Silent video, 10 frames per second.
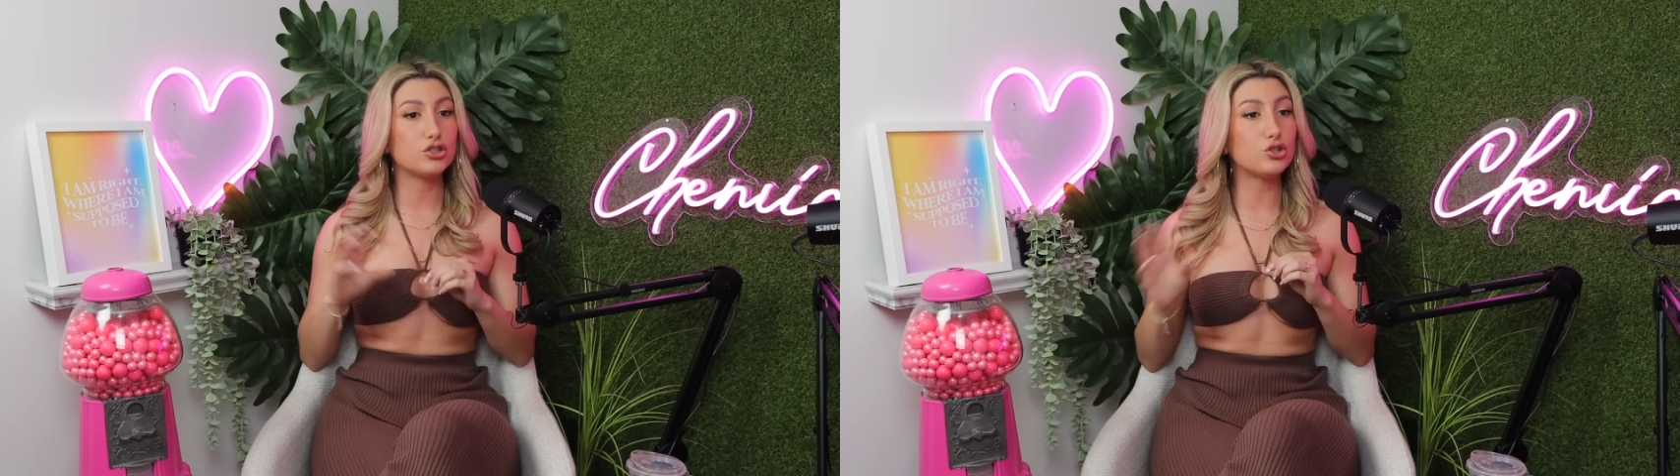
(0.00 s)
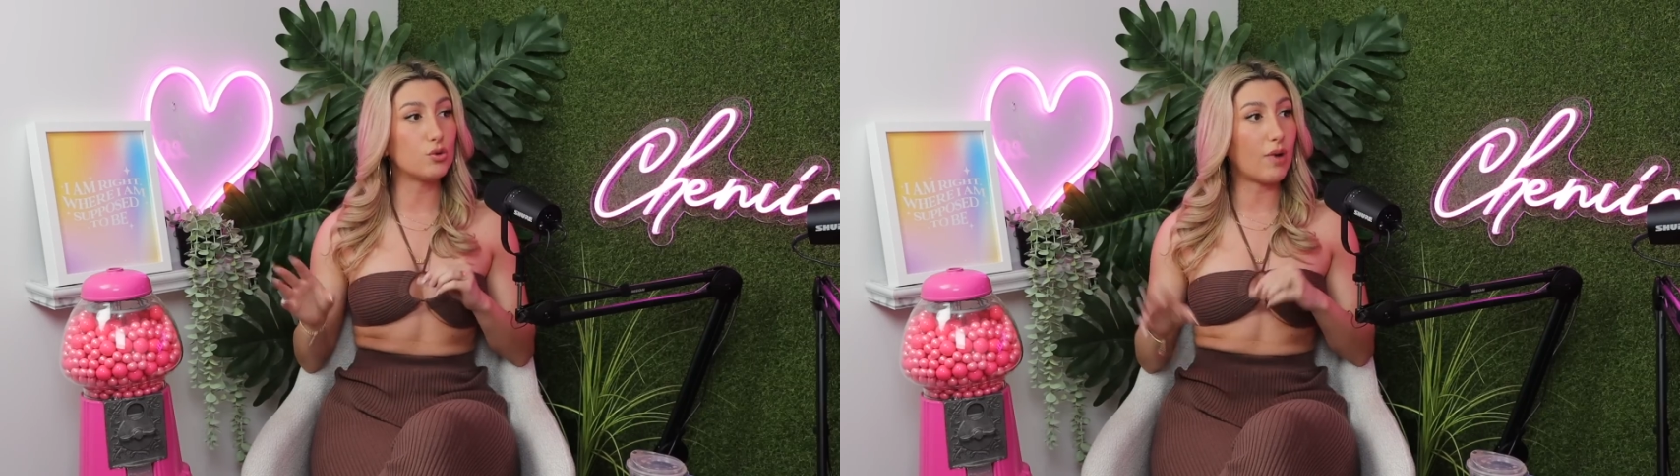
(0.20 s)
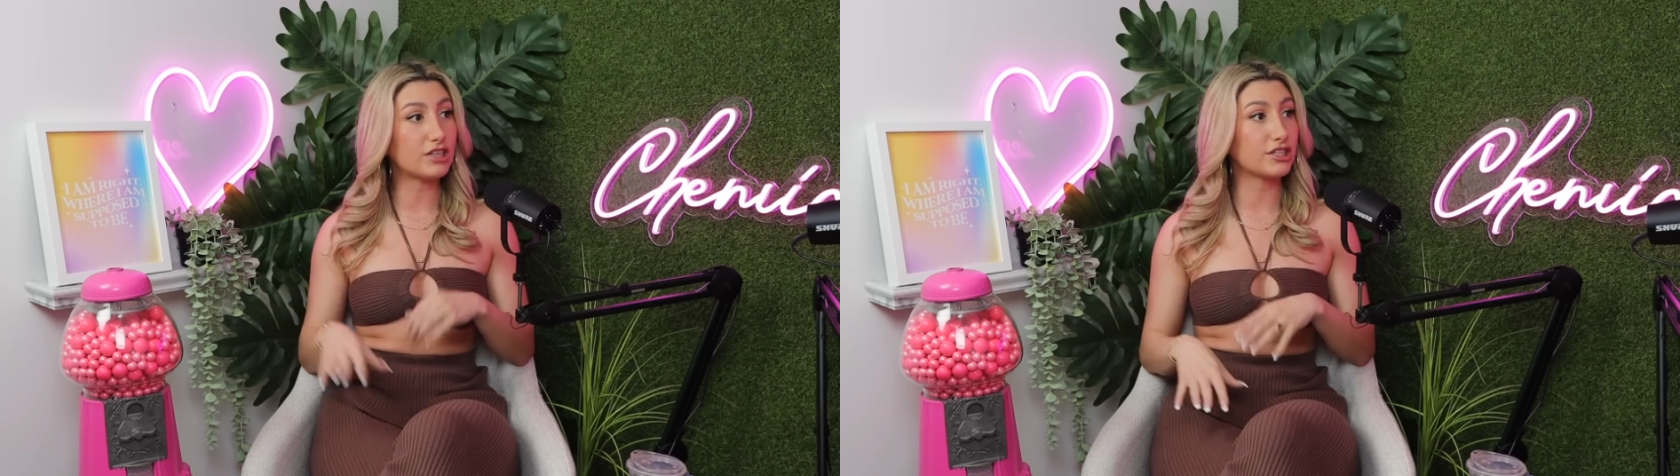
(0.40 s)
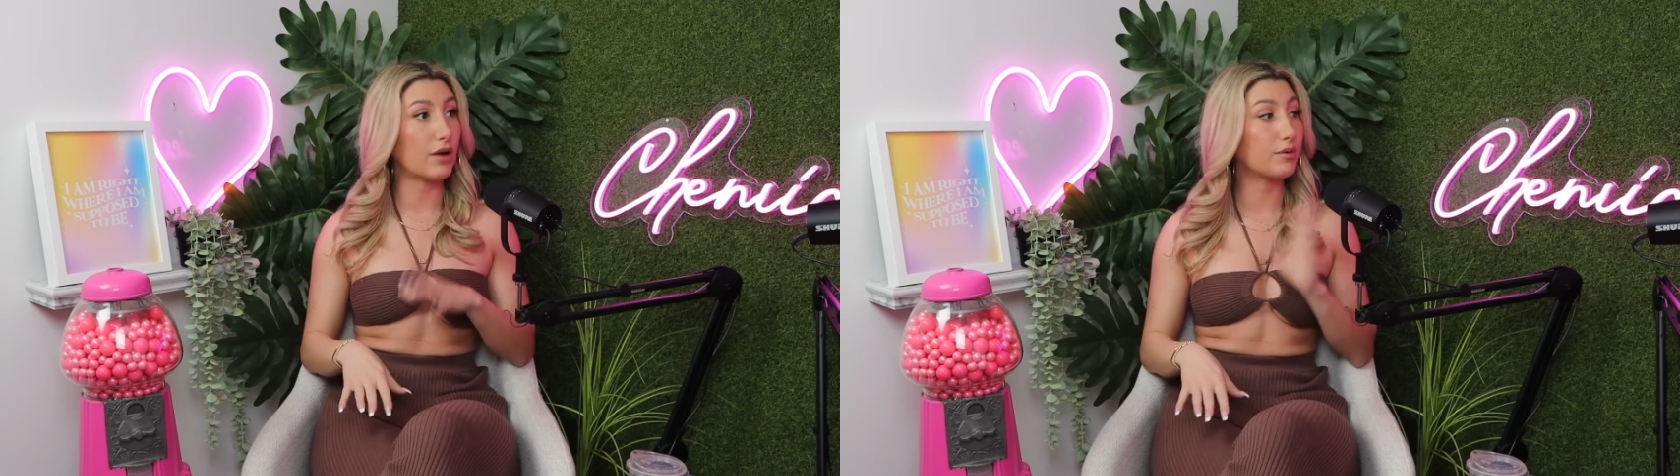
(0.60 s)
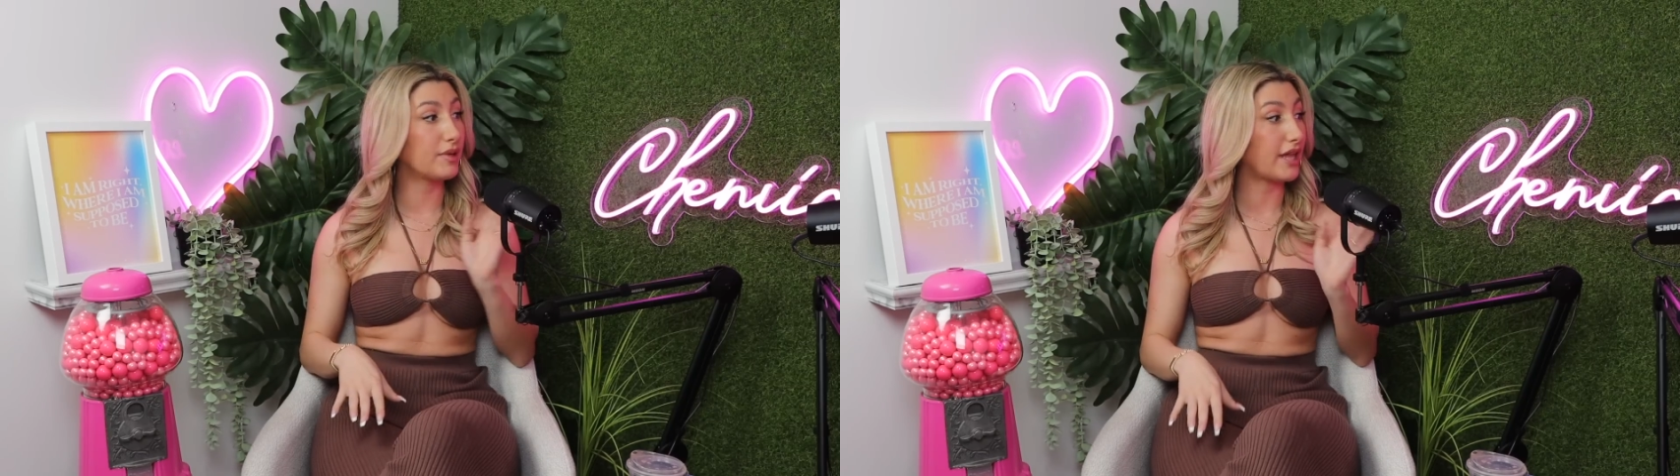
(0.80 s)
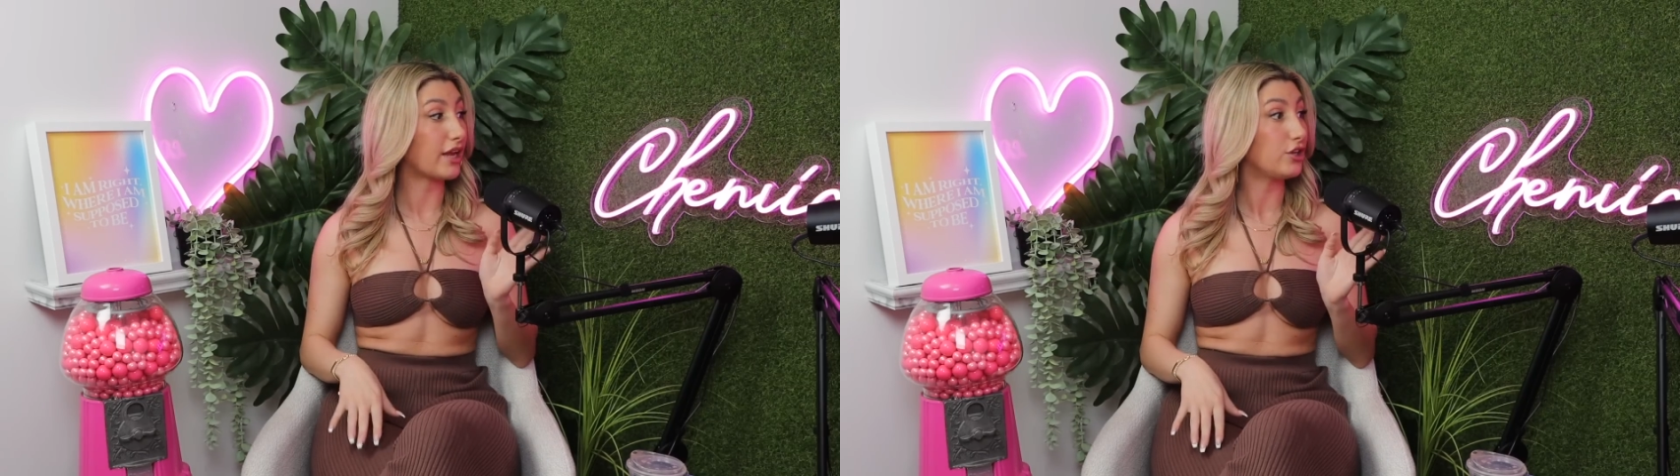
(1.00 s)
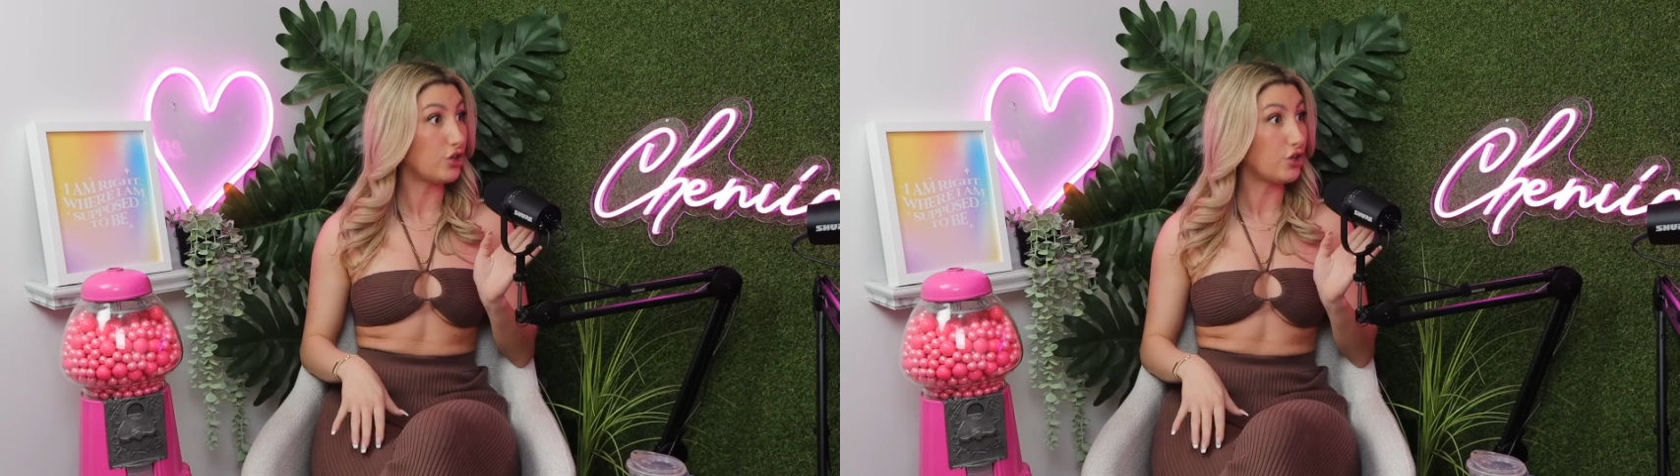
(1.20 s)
too much, and I would be like,